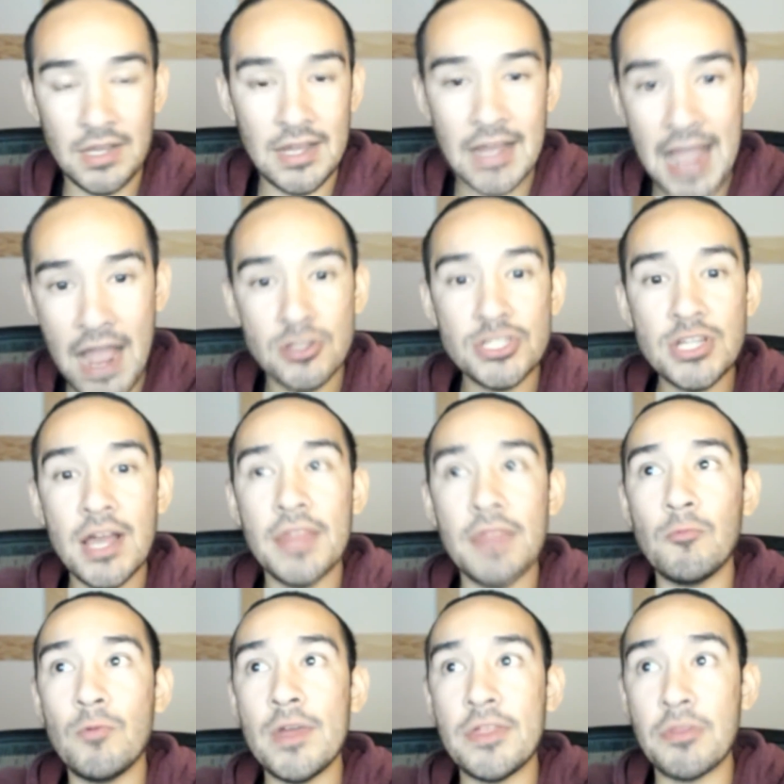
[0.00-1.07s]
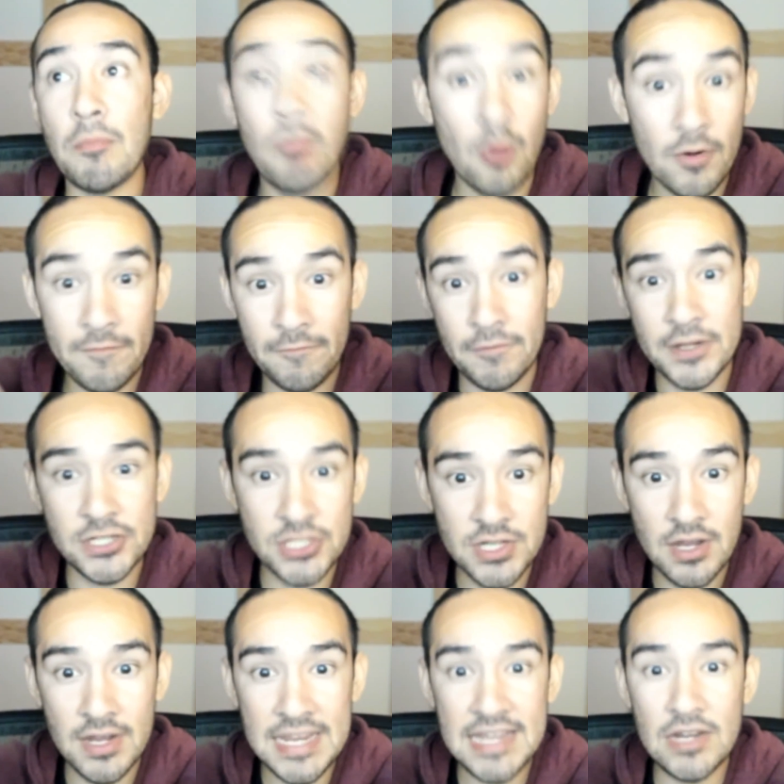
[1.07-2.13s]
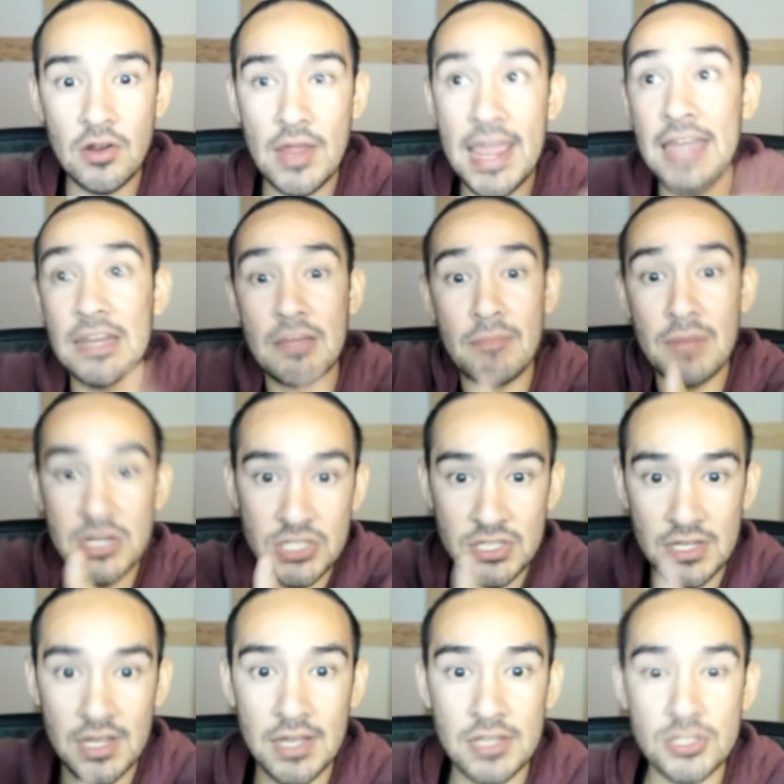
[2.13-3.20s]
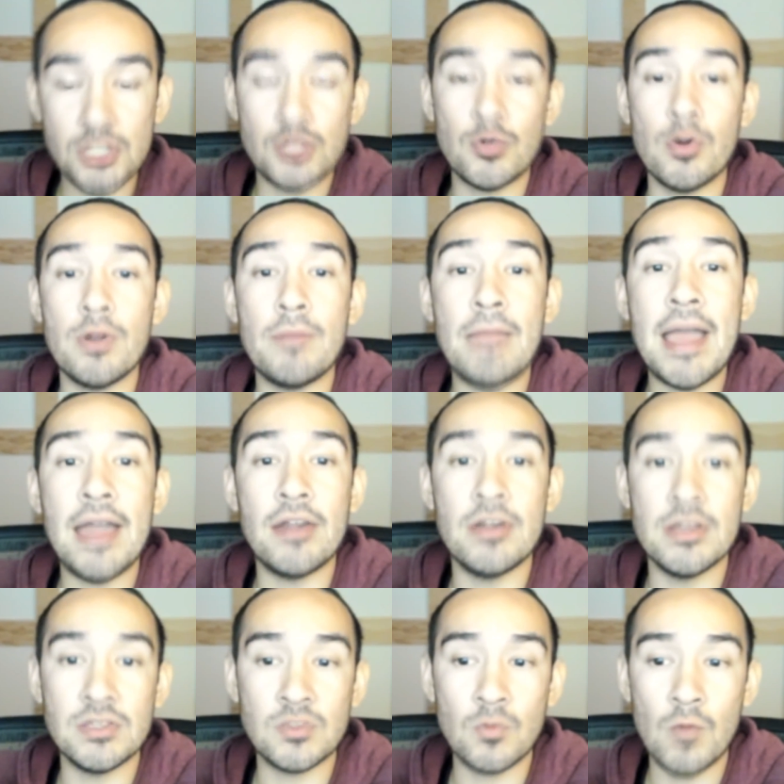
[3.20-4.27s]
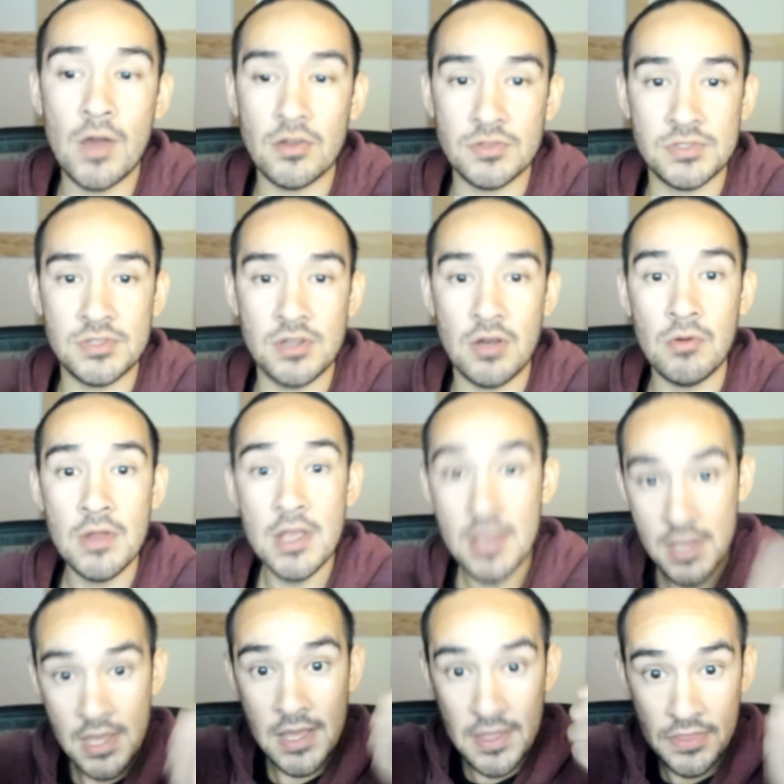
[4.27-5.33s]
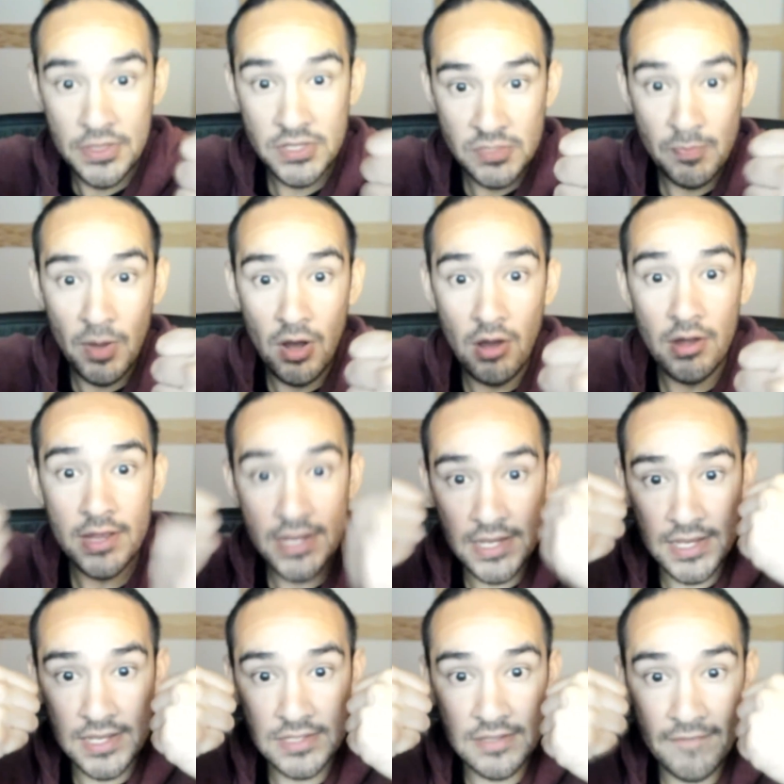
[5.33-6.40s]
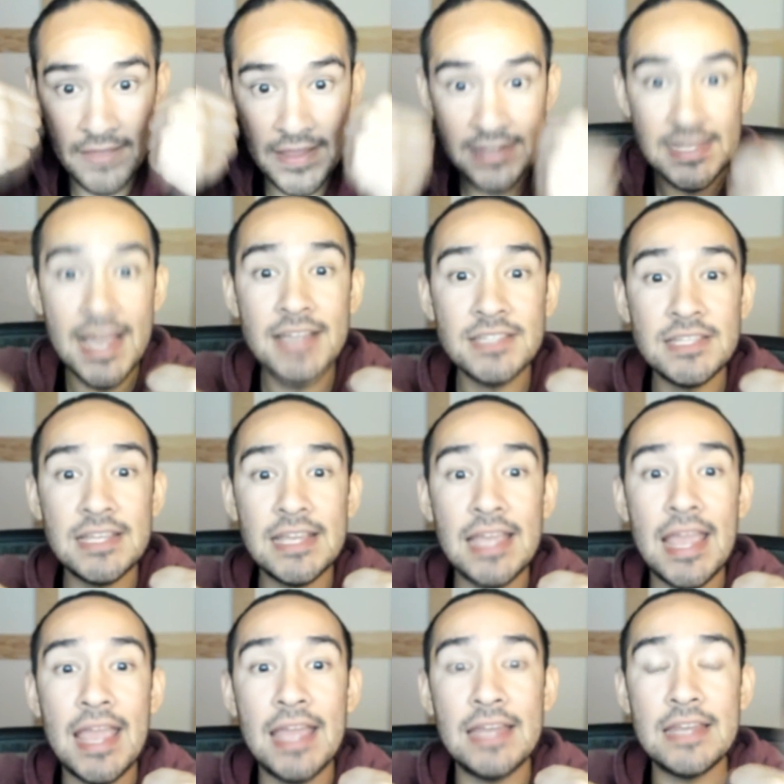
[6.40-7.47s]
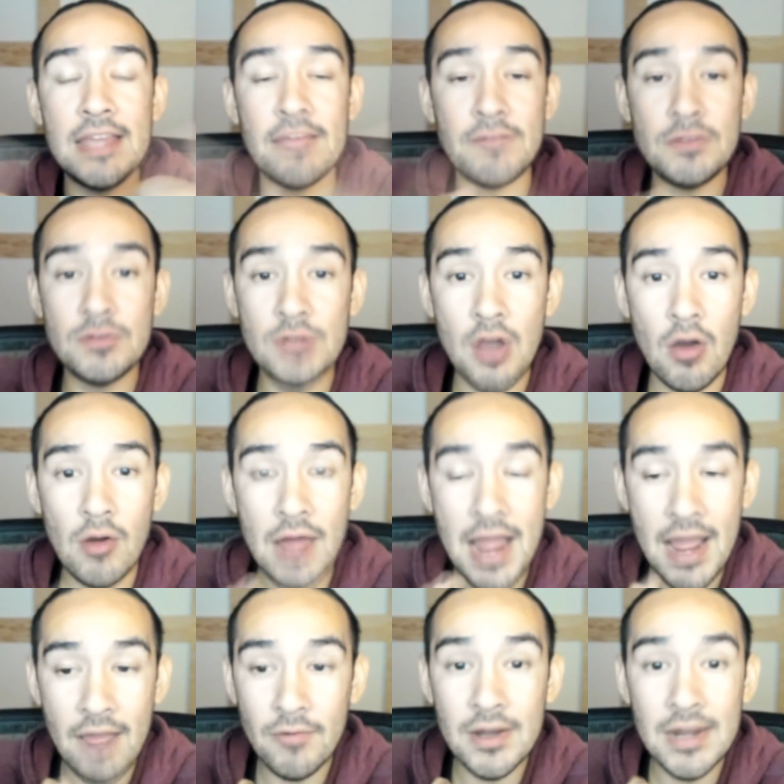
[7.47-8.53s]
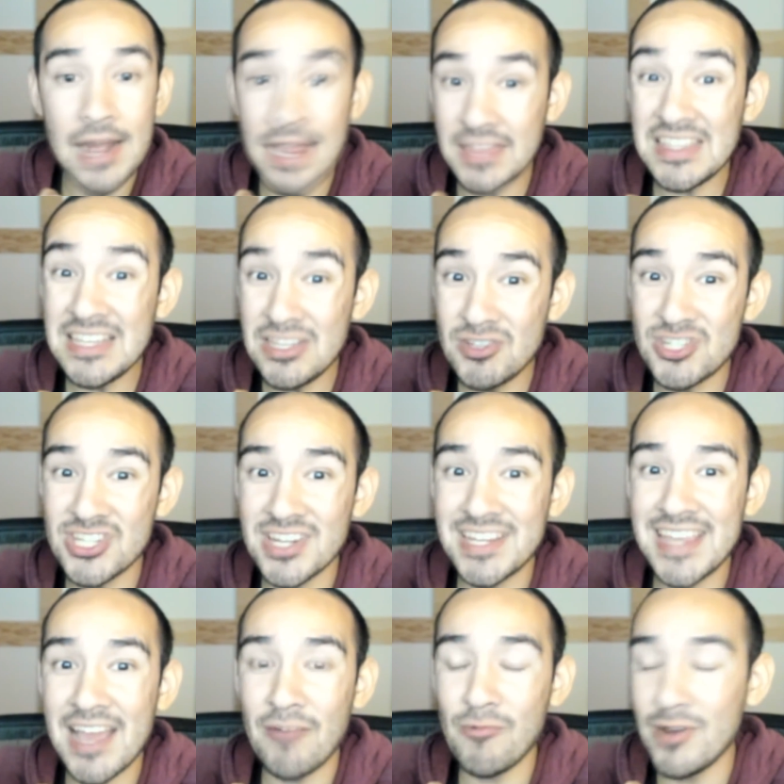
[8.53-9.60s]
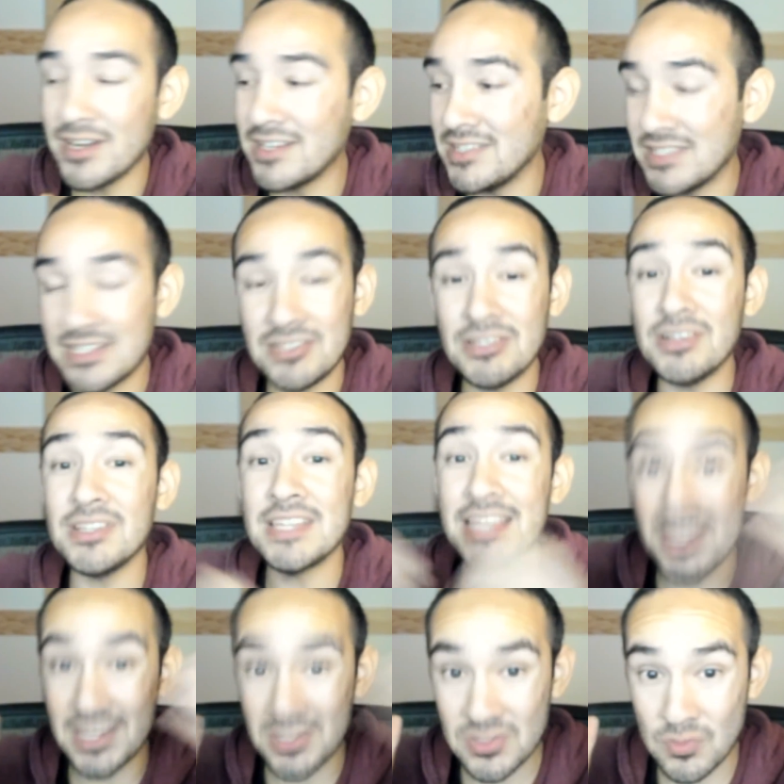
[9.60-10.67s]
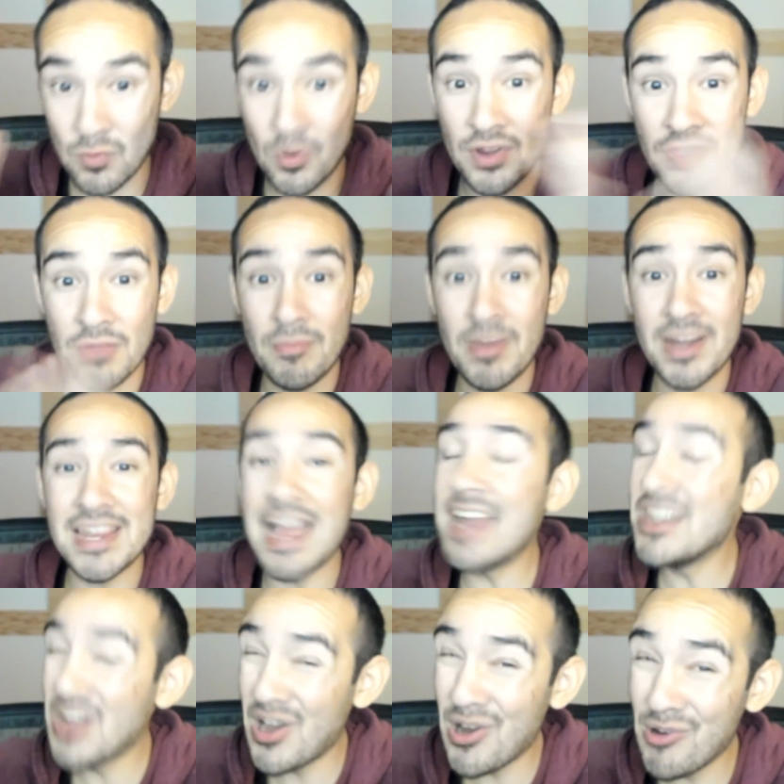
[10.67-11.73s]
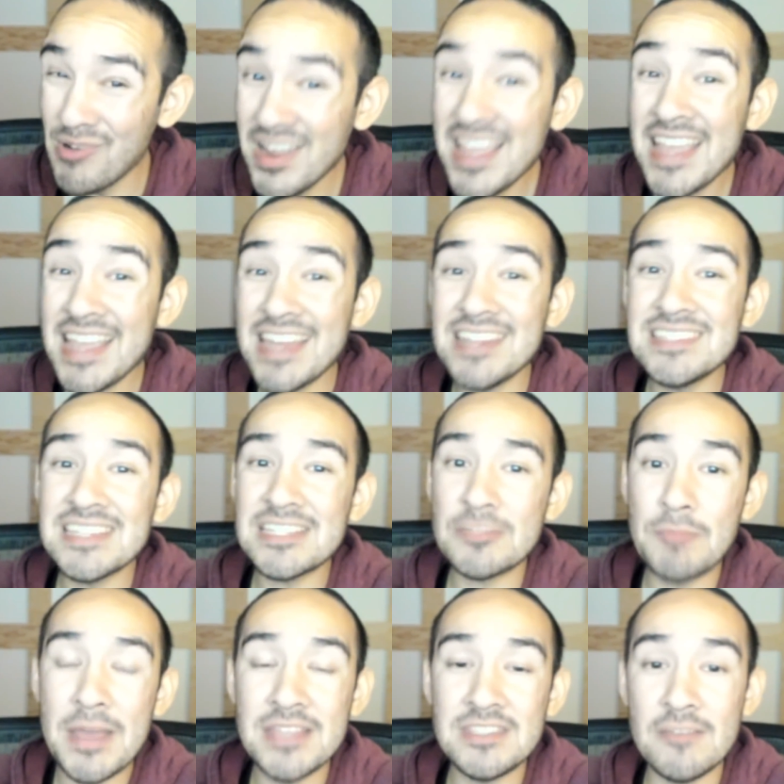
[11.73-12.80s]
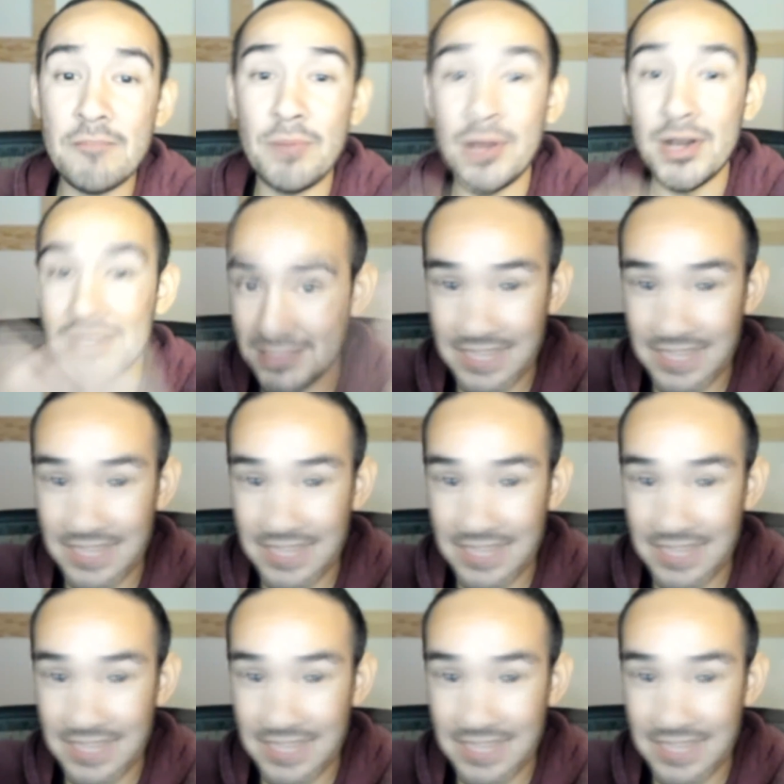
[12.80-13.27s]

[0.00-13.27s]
house shot with more friction on it and a much shorter pattern as well. So this ball is fantastic, and if you don't have one, I think you should get one, because clearly it is worth the money. I know it is expensive, but